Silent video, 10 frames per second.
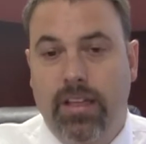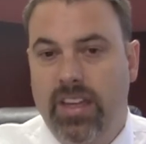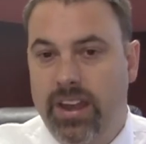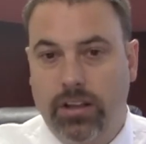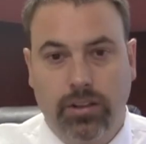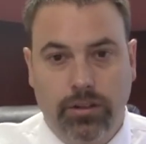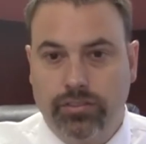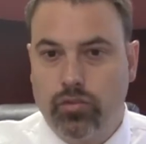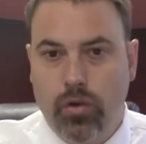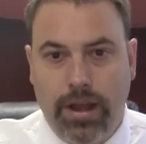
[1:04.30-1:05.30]
That
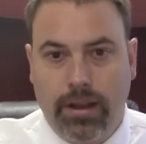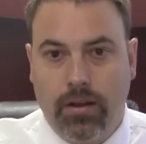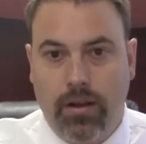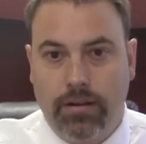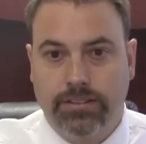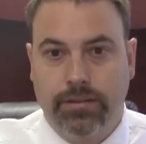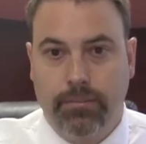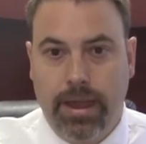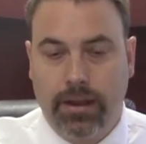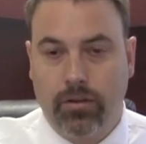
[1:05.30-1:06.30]
includes credit cards and
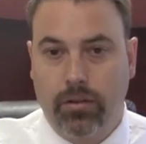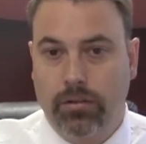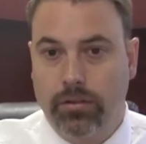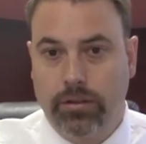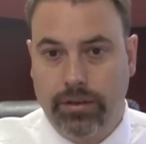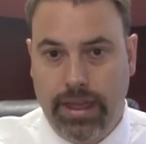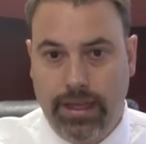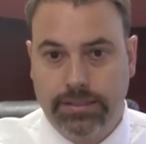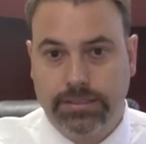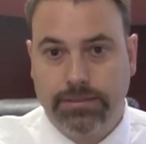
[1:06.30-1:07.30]
medical
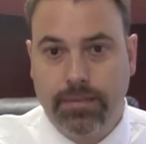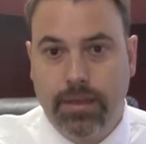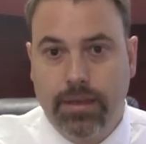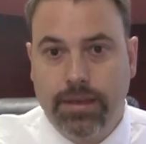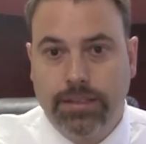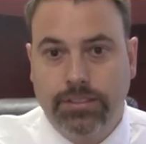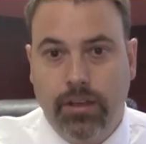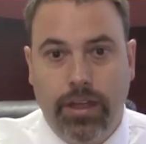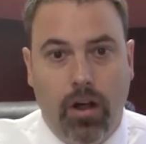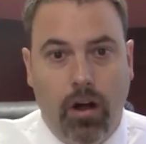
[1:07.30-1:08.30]
debts,
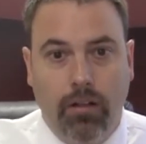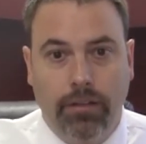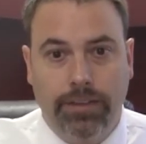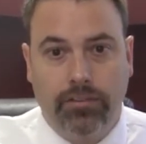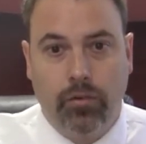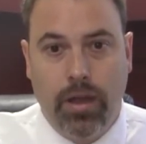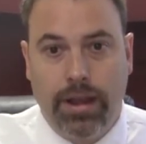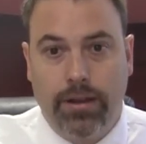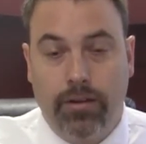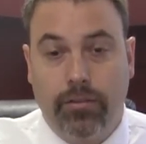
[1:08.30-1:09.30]
so that all of these
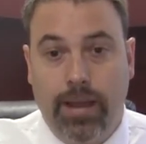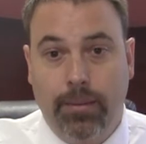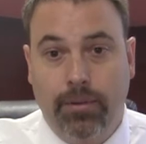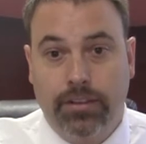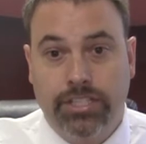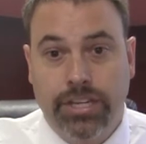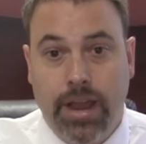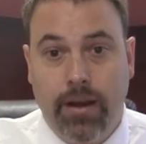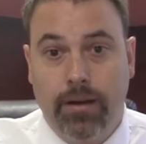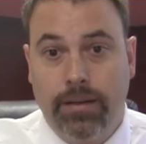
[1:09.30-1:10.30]
creditors are able to
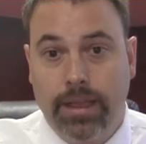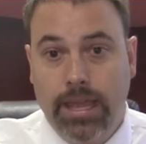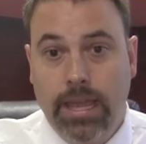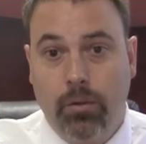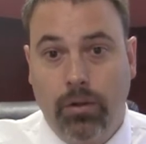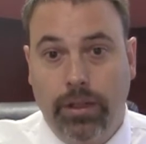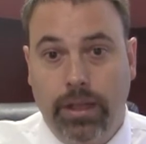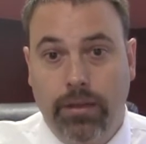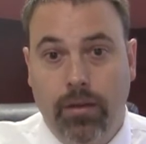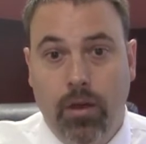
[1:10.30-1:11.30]
share
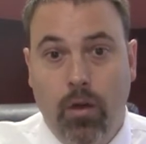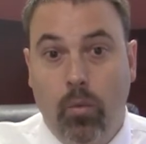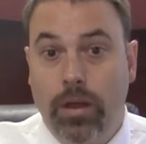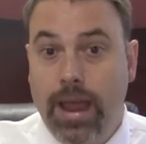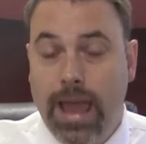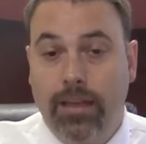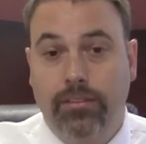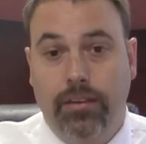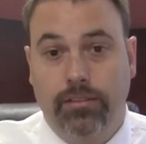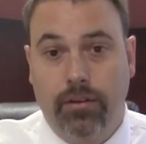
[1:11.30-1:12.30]
equally when
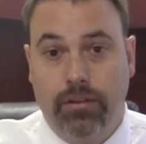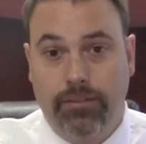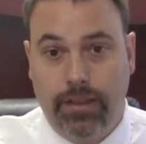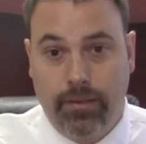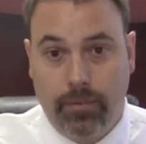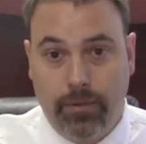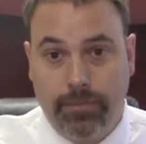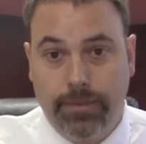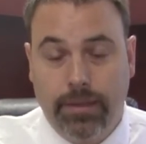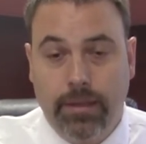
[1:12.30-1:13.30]
assets are available.